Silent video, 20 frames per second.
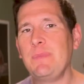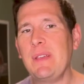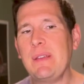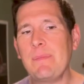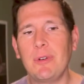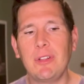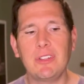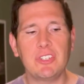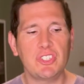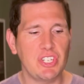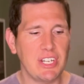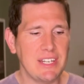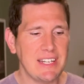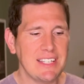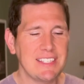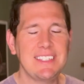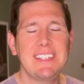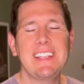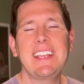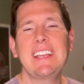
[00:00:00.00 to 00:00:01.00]
people. She
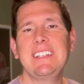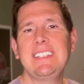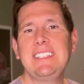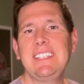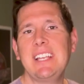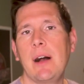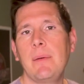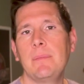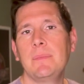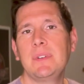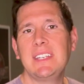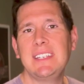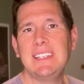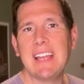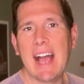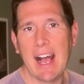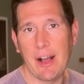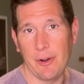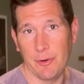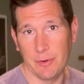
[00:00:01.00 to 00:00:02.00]
needs to get dumbed
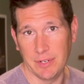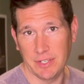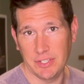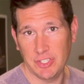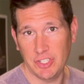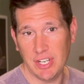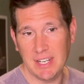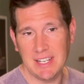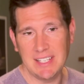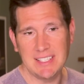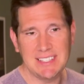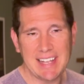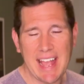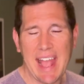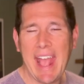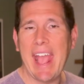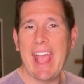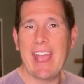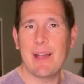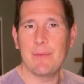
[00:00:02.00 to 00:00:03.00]
down. She needs to
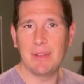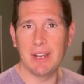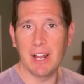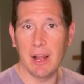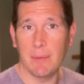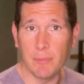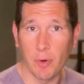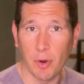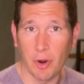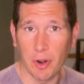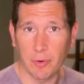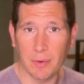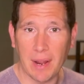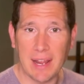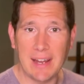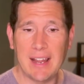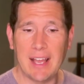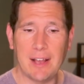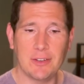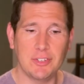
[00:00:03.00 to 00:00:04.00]
ham it up more.
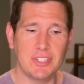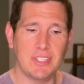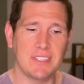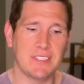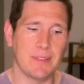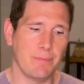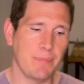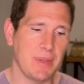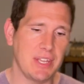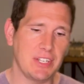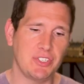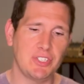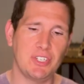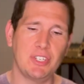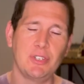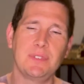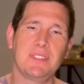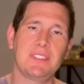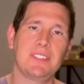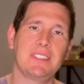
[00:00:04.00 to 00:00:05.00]
Right now, she's a bit
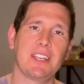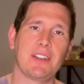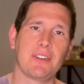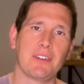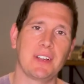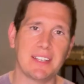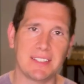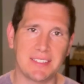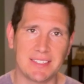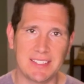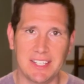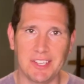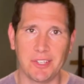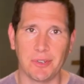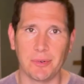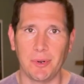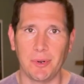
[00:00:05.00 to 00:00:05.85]
too serious in the